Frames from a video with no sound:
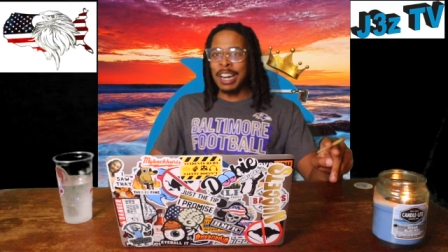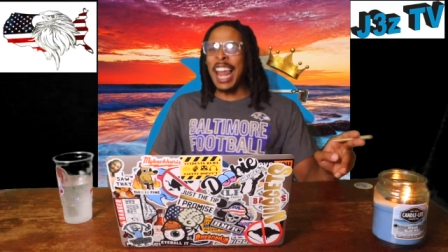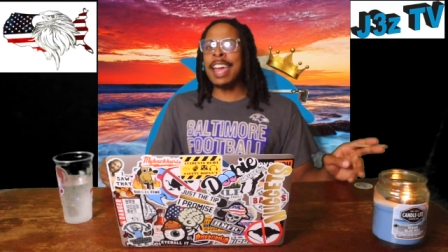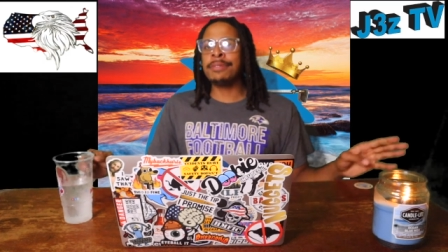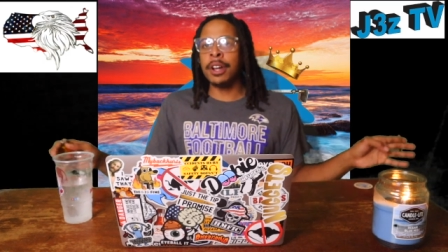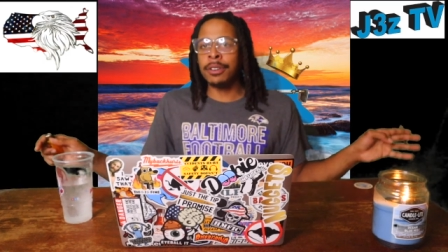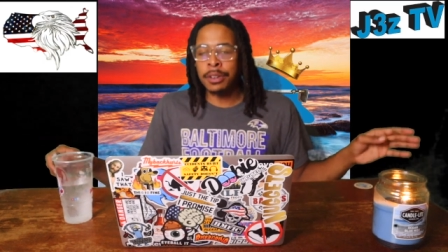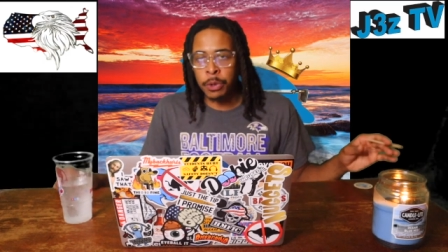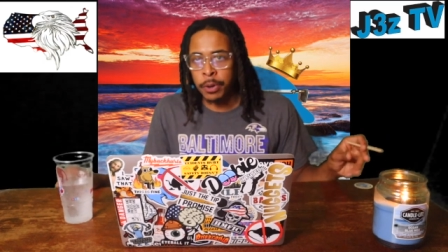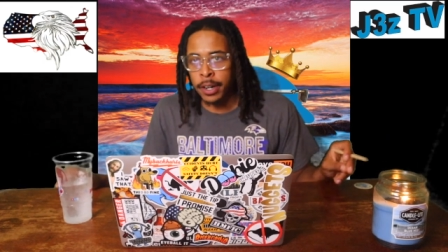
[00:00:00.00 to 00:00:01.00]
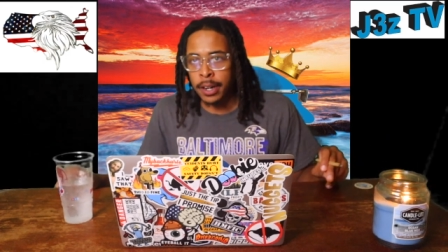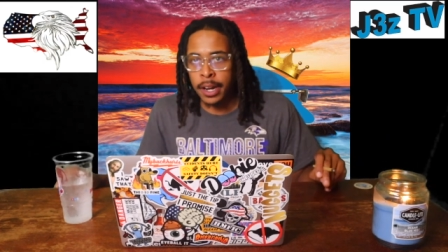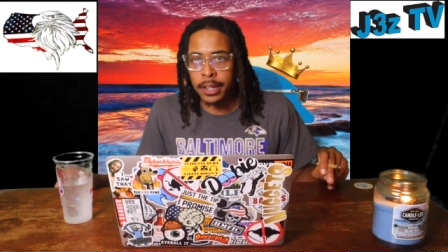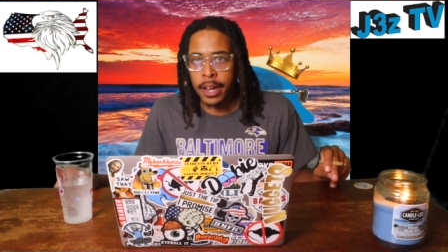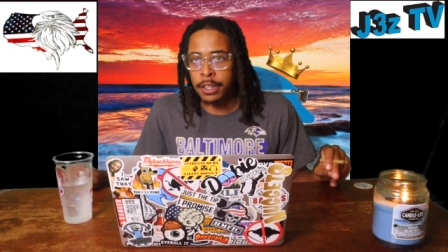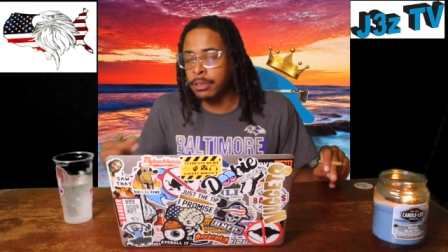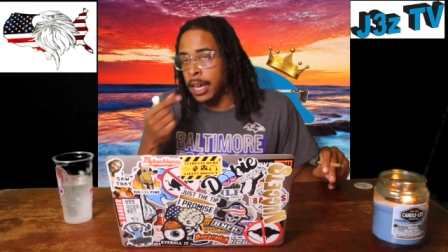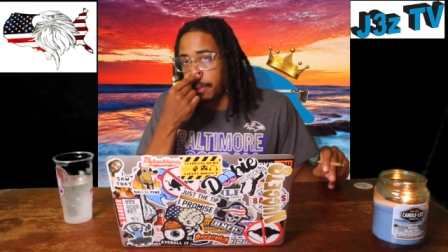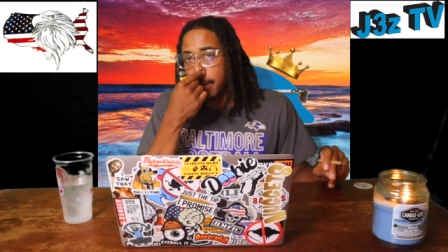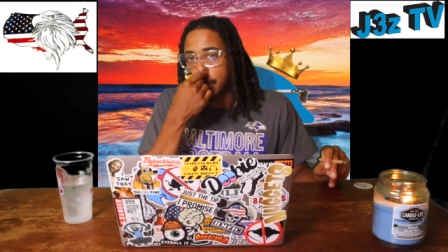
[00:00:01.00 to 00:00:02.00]
Life don't even work like that. You
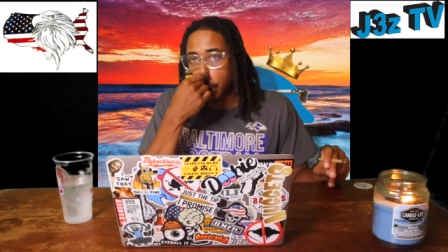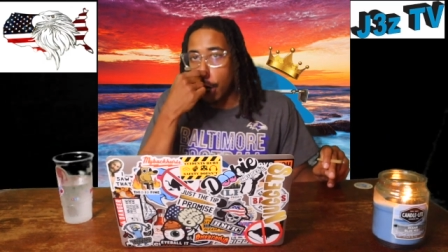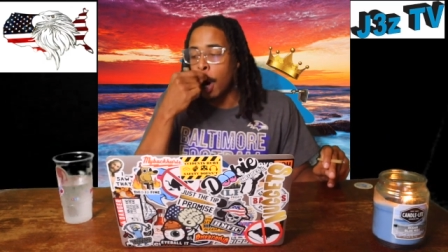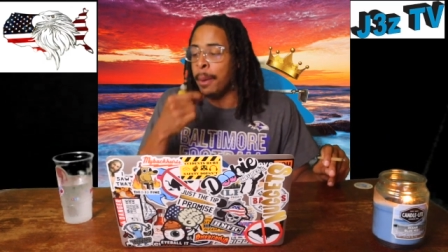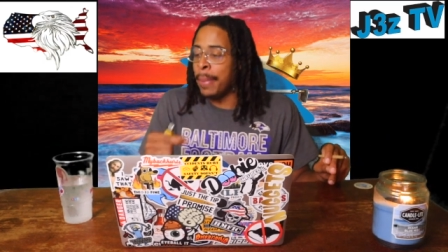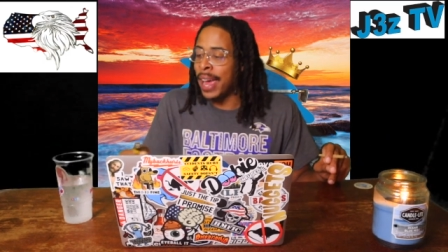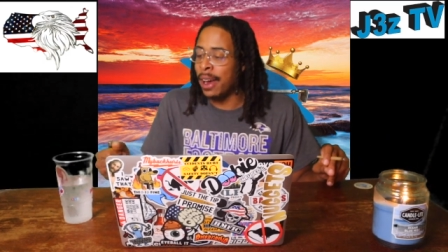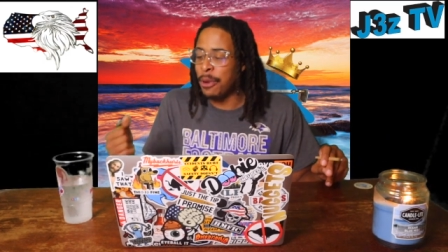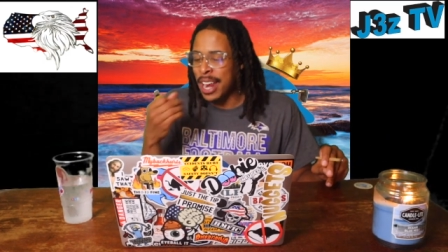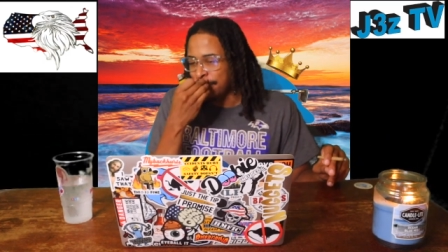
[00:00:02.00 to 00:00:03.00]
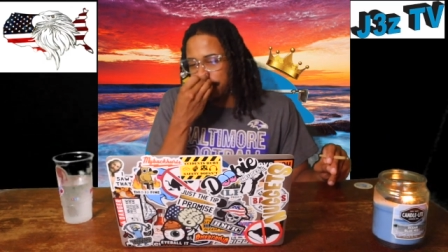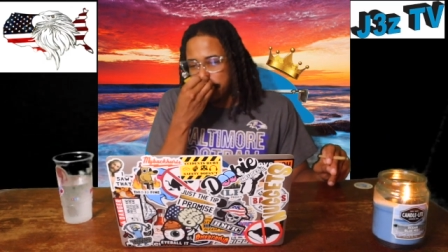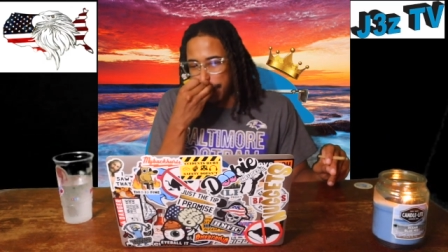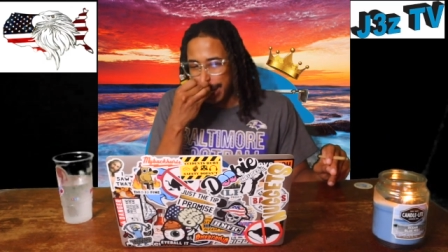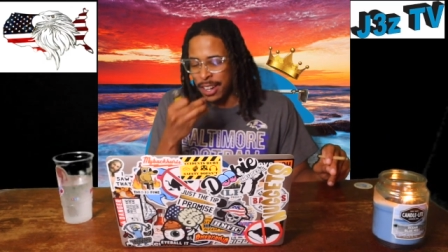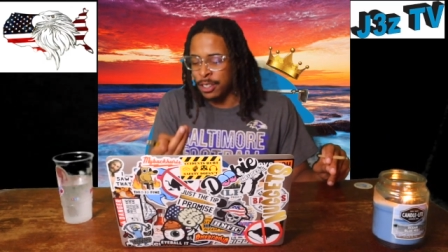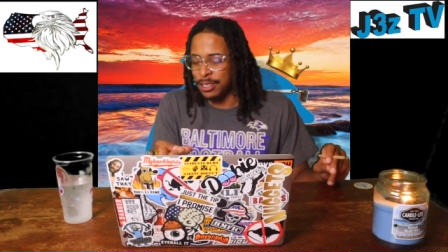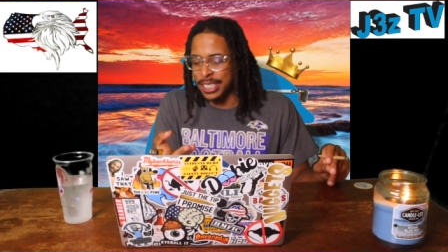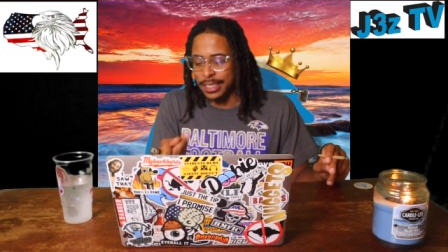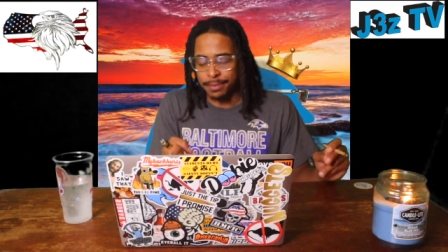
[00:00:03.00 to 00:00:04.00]
tell me it's all bad. Why the fuck my
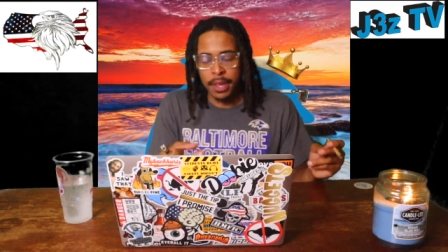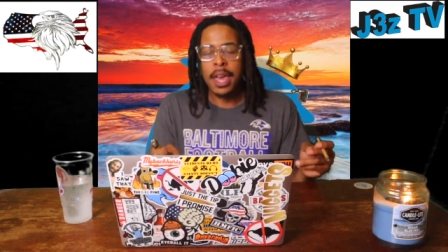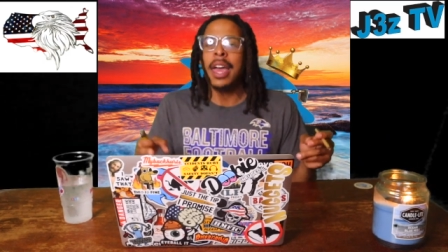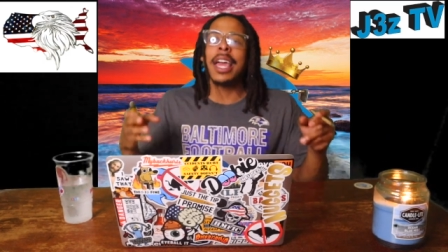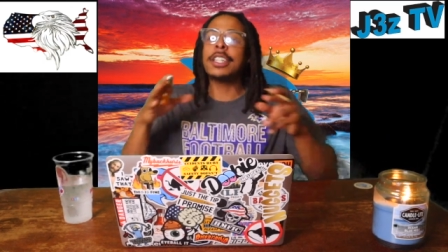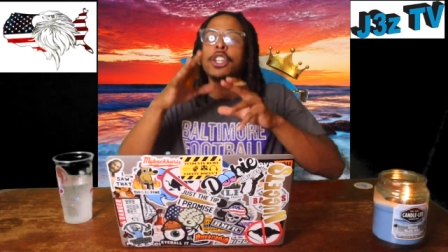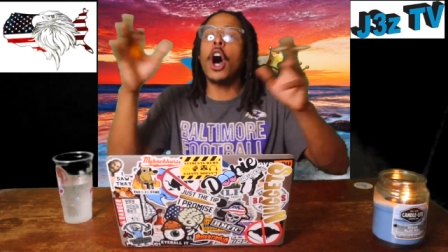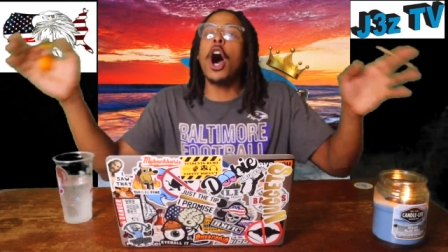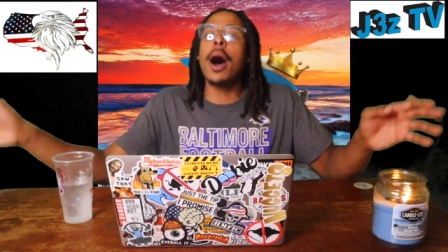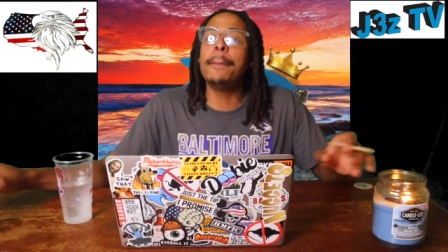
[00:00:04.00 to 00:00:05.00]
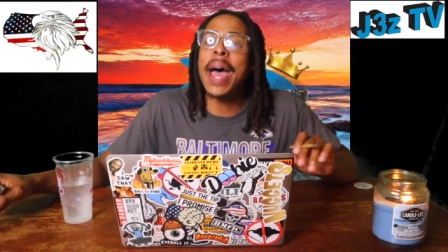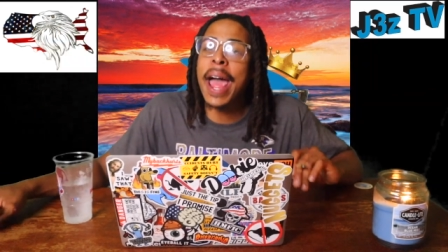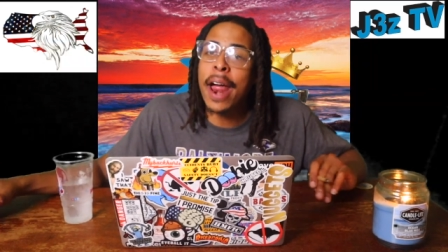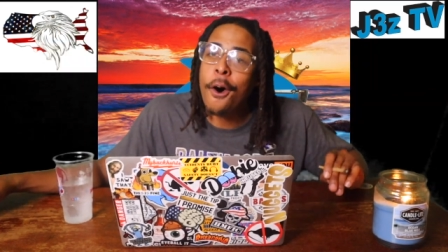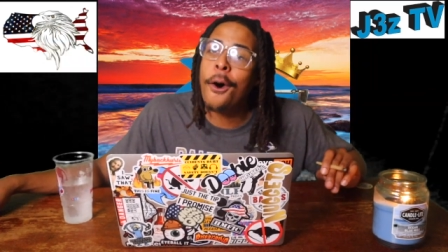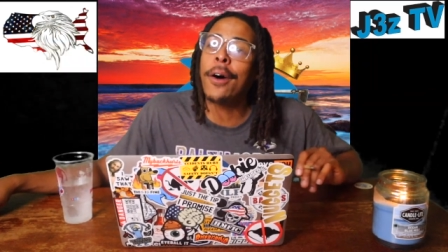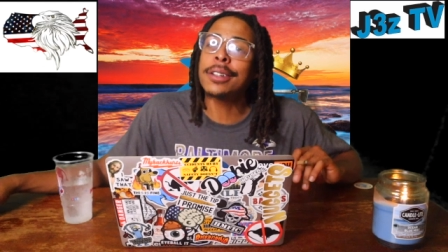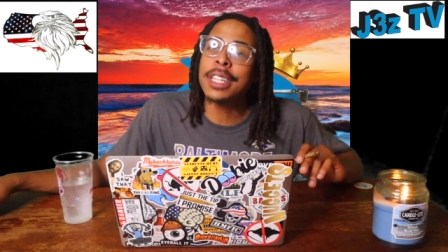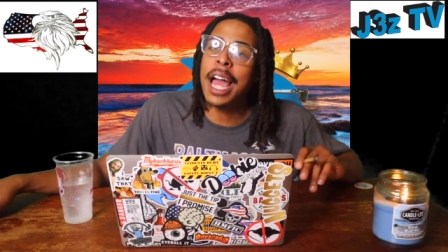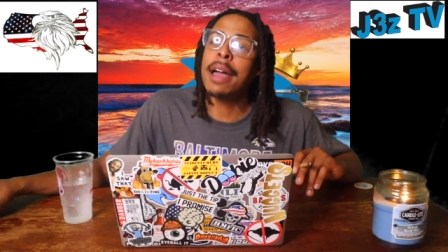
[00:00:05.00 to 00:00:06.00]
nose itching? It's all bad all
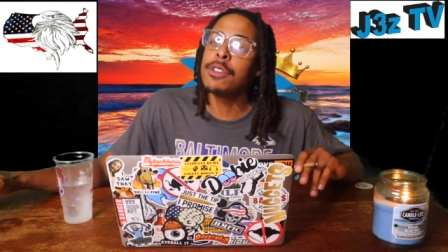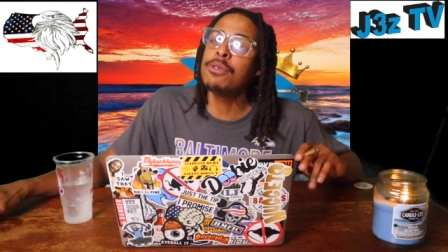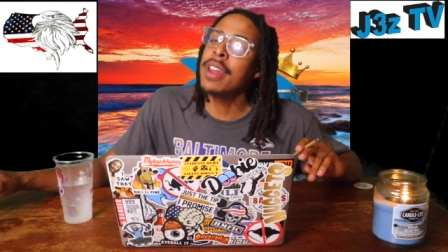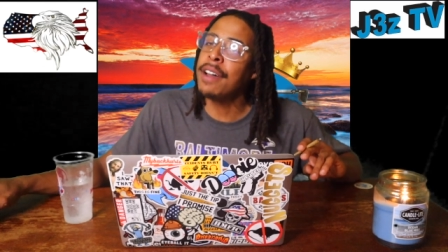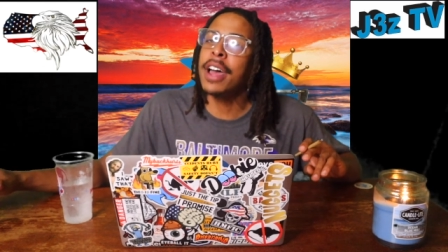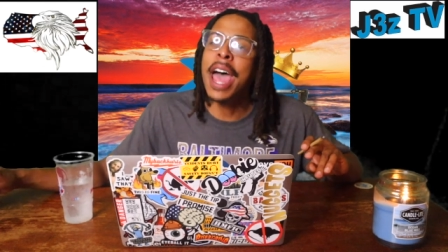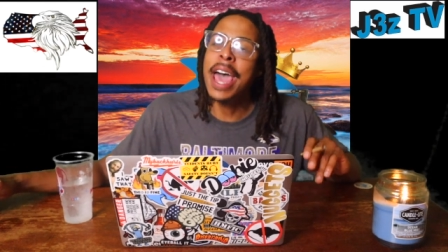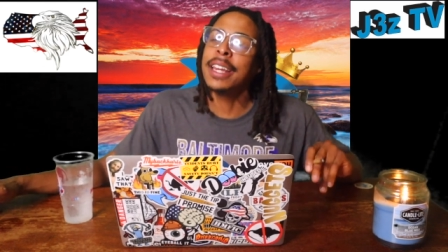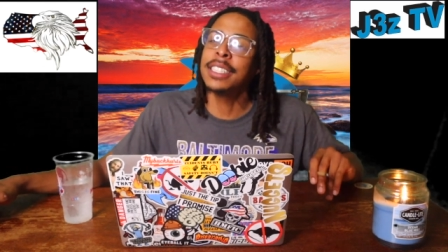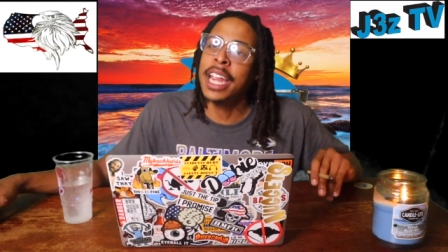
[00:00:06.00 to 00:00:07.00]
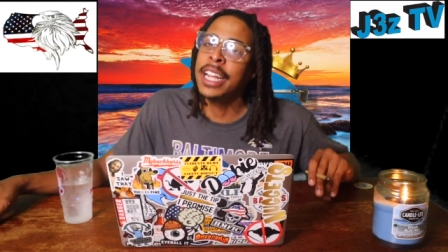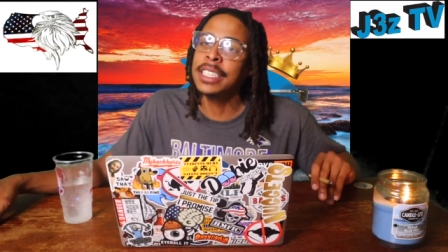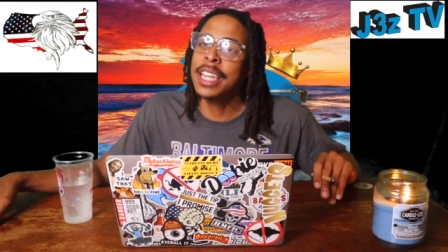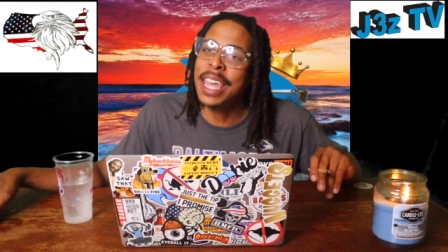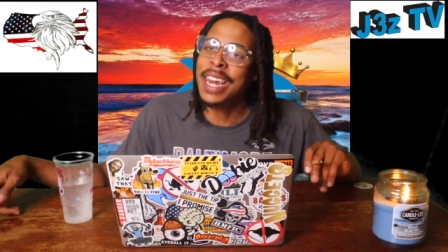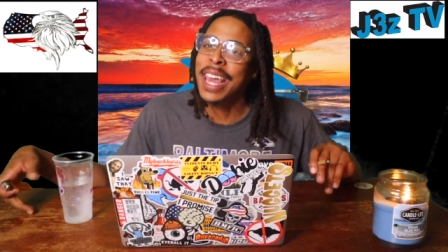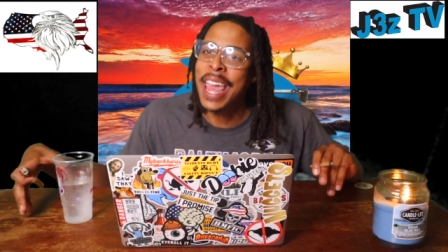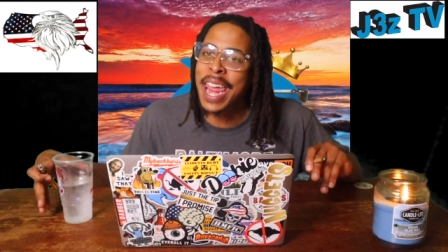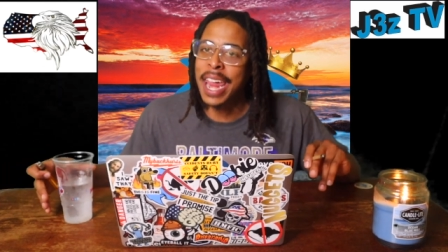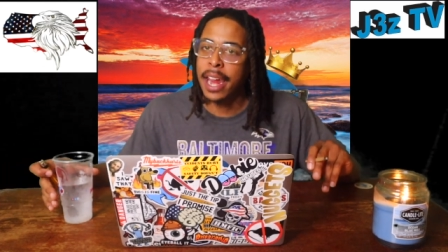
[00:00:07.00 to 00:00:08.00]
the time. You never had a chance to get
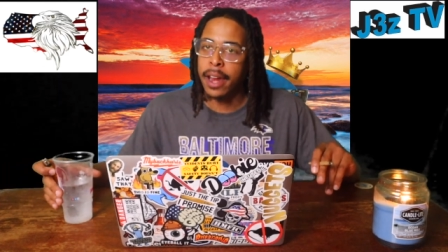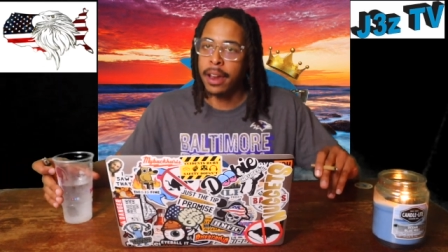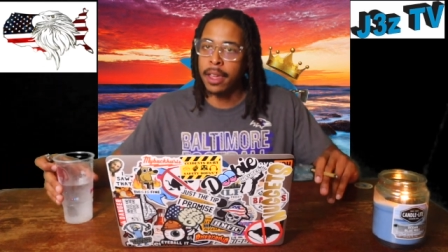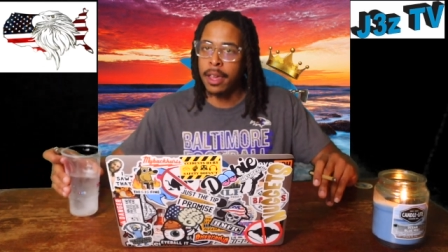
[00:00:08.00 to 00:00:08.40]
ahead.